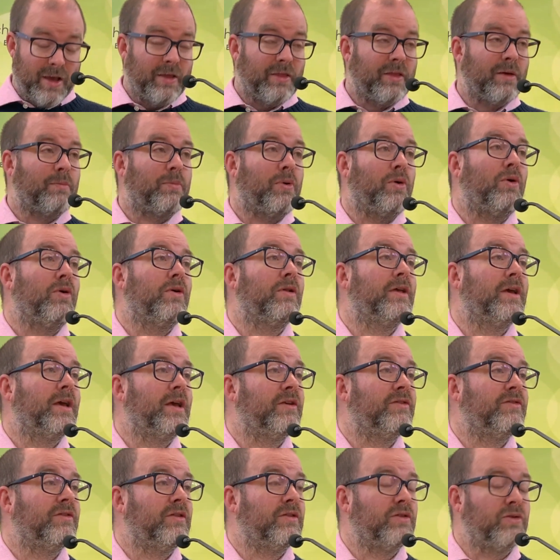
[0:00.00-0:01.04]
that Paul
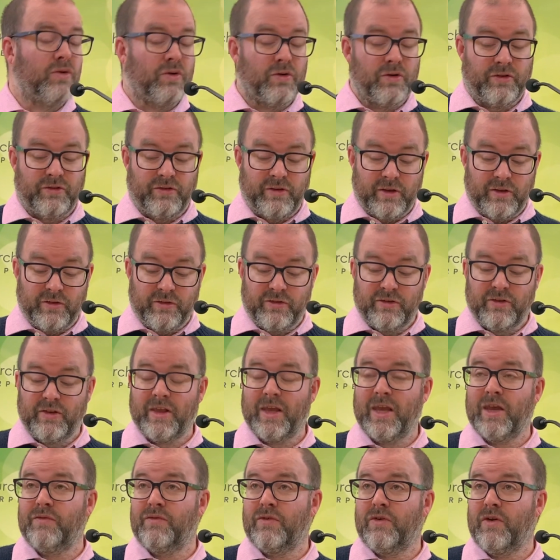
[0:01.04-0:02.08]
is endorsing
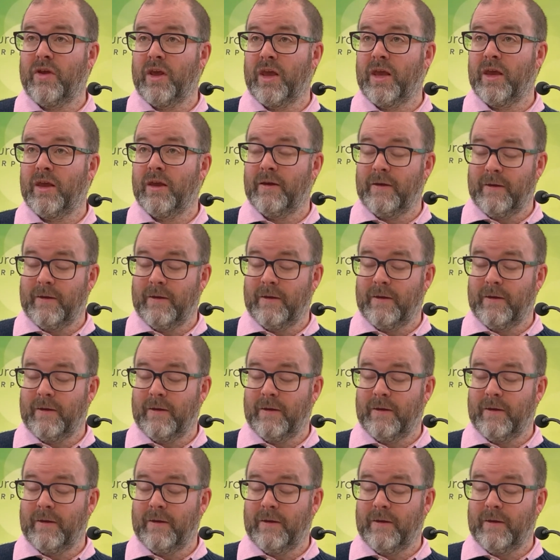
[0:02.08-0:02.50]
slavery.